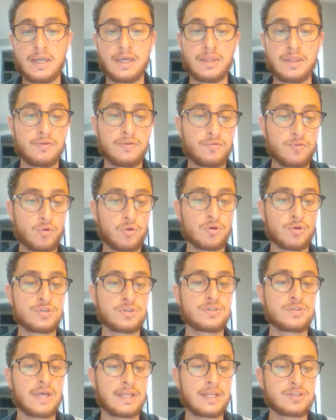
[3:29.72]
And then, of
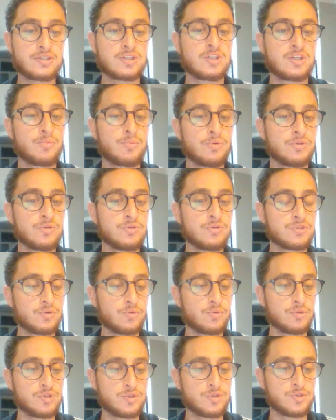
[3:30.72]
course, that's going to produce
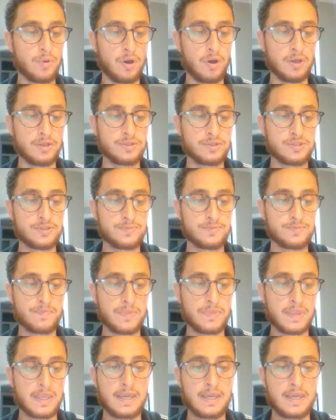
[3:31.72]
a response.
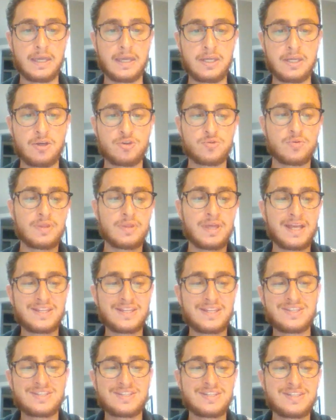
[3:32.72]
And here's where
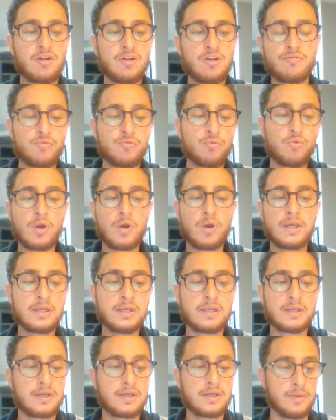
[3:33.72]
that
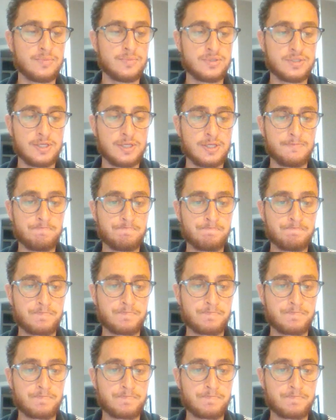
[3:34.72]
self-righting comes in.